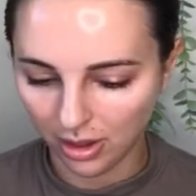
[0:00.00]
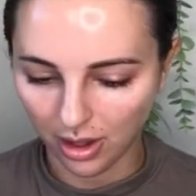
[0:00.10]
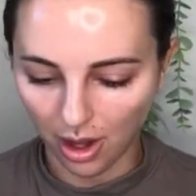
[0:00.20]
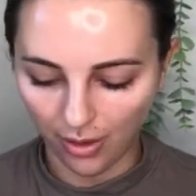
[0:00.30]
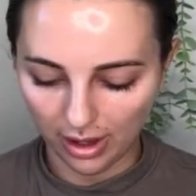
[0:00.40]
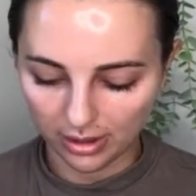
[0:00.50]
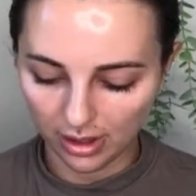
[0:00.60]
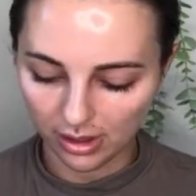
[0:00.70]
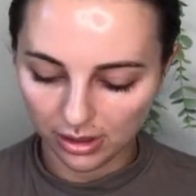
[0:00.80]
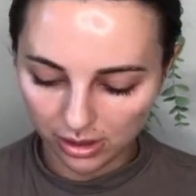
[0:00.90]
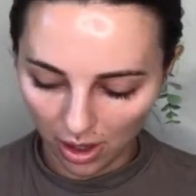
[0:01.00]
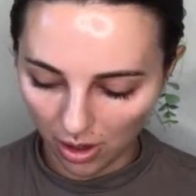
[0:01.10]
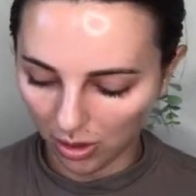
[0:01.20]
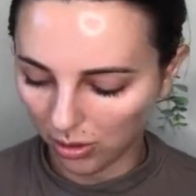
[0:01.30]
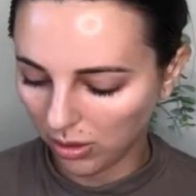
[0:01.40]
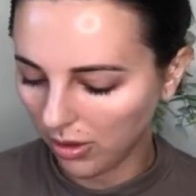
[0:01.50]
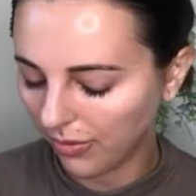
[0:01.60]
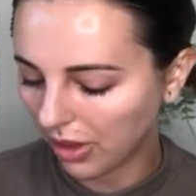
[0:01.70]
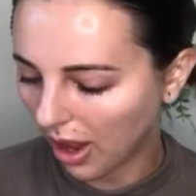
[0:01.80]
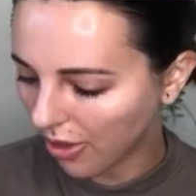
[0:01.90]
all right so
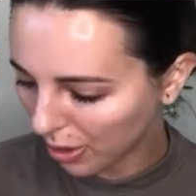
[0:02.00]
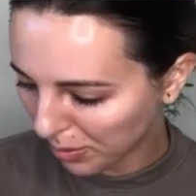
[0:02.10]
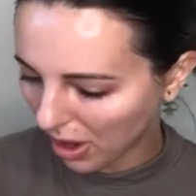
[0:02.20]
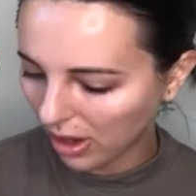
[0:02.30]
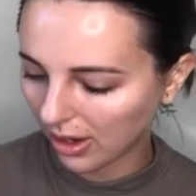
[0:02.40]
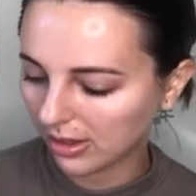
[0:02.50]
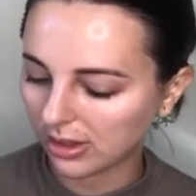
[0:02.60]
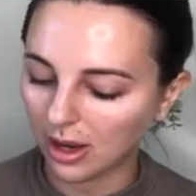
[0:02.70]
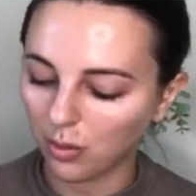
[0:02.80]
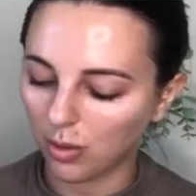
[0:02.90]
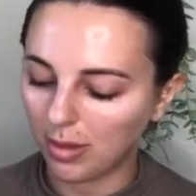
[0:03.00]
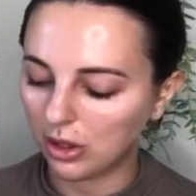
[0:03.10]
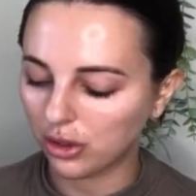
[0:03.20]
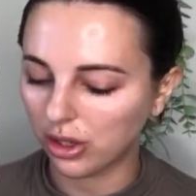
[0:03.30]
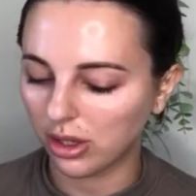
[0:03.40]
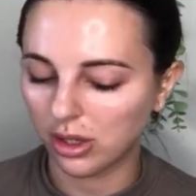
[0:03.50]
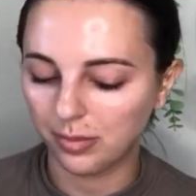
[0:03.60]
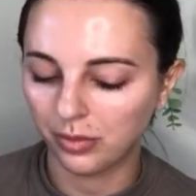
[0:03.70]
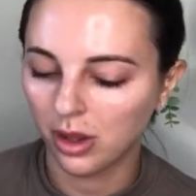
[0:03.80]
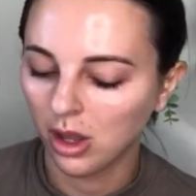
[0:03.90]
the other products that I will
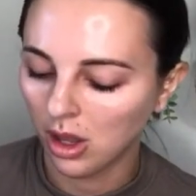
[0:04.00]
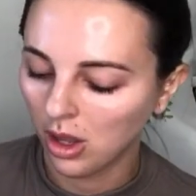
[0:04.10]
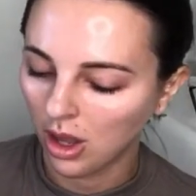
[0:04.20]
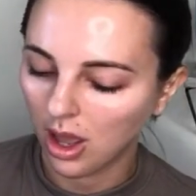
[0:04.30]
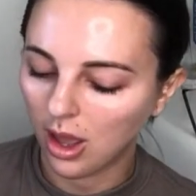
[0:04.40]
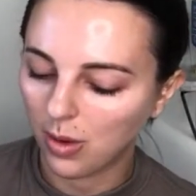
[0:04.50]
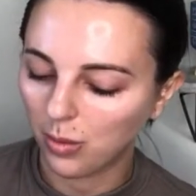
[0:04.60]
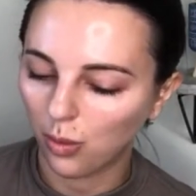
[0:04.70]
mention um,